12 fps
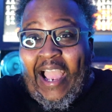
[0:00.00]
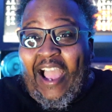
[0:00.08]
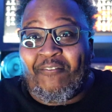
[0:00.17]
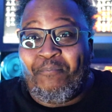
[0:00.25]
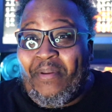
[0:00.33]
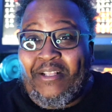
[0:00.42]

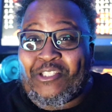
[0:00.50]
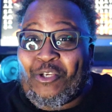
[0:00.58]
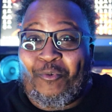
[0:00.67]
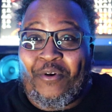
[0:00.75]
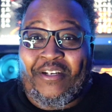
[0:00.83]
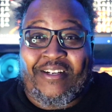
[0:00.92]
I've been
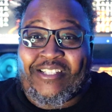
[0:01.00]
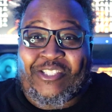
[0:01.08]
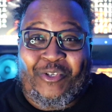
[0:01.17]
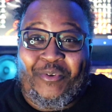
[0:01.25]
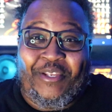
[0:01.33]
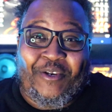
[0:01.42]
to one of the
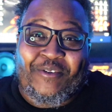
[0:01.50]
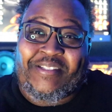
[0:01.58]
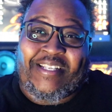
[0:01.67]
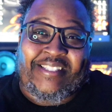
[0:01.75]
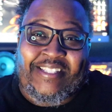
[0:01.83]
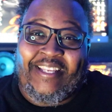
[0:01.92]
studios
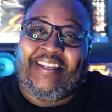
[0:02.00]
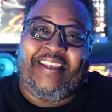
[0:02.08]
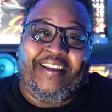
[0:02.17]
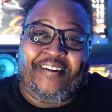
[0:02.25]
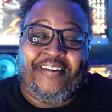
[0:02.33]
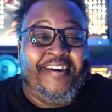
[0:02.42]
that's in
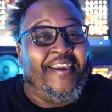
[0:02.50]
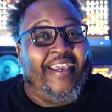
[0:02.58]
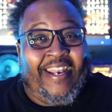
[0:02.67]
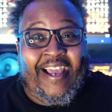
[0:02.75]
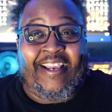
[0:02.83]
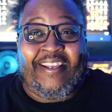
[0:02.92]
here,
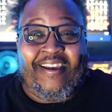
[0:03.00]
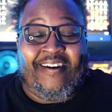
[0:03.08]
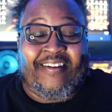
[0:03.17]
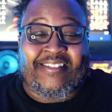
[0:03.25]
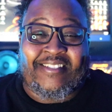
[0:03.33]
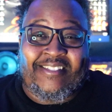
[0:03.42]
and I can
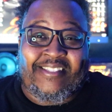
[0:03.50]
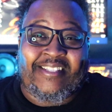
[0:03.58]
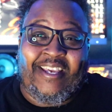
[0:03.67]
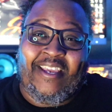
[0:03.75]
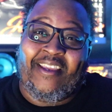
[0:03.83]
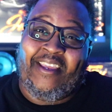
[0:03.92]
honestly
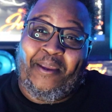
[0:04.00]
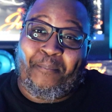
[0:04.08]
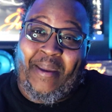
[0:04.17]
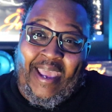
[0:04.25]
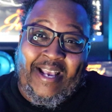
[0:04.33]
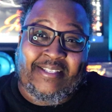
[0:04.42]
say, in
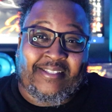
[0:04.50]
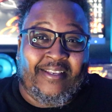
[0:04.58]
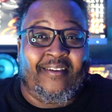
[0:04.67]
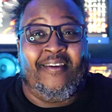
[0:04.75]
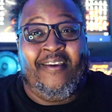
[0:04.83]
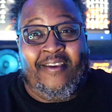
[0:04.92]

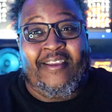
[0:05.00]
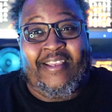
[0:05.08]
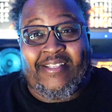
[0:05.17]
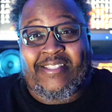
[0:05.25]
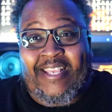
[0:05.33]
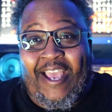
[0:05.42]
passing,
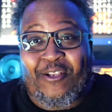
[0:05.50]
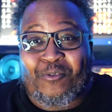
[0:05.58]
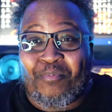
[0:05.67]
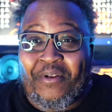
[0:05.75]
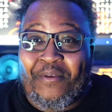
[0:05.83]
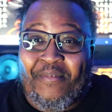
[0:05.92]
it
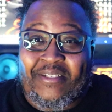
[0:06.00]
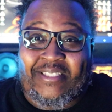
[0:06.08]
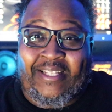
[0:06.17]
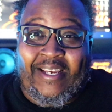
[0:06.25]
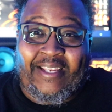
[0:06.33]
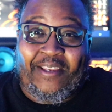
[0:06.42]
sounds pretty much
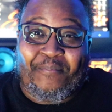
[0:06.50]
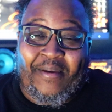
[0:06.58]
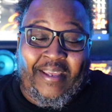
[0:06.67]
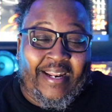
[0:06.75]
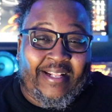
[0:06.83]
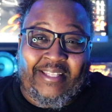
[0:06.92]
like it,
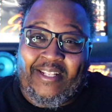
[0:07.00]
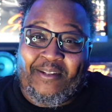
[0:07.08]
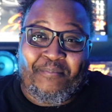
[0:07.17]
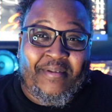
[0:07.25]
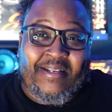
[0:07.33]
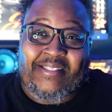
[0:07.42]
man. I
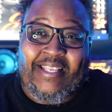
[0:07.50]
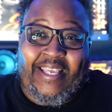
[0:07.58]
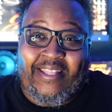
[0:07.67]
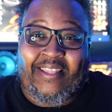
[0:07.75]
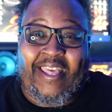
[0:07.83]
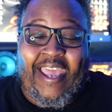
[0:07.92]
didn't mix
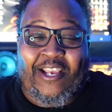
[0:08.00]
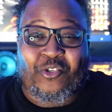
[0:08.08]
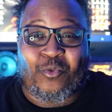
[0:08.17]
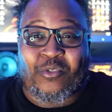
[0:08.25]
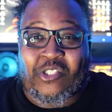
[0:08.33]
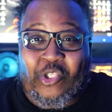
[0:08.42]
in the
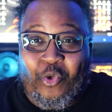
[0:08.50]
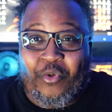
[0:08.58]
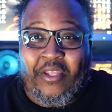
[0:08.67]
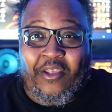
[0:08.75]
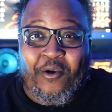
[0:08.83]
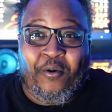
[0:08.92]
actual
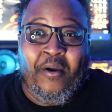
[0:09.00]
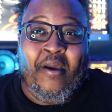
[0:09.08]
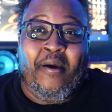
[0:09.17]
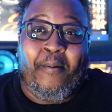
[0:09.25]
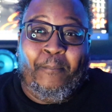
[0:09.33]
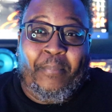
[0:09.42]
studio,
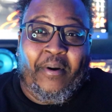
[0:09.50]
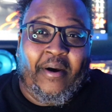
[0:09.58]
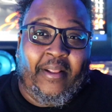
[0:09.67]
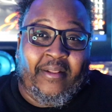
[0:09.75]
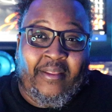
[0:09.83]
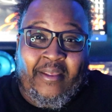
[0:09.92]

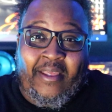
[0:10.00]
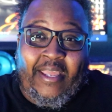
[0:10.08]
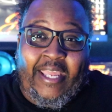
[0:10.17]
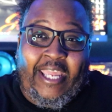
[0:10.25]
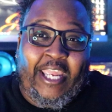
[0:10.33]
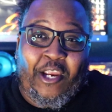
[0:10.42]
but
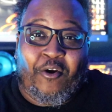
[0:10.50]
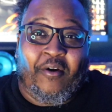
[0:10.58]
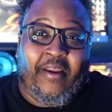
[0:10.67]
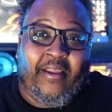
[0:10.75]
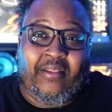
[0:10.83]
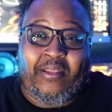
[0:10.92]

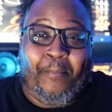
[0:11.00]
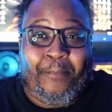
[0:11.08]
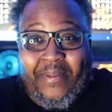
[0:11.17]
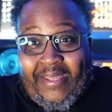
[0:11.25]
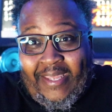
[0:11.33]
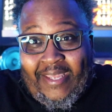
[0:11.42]
hearing the
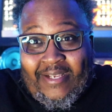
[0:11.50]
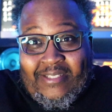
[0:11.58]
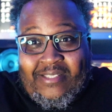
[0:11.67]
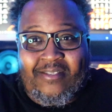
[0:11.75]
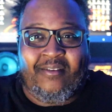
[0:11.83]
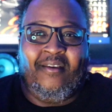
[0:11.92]

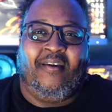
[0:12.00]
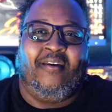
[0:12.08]
bigs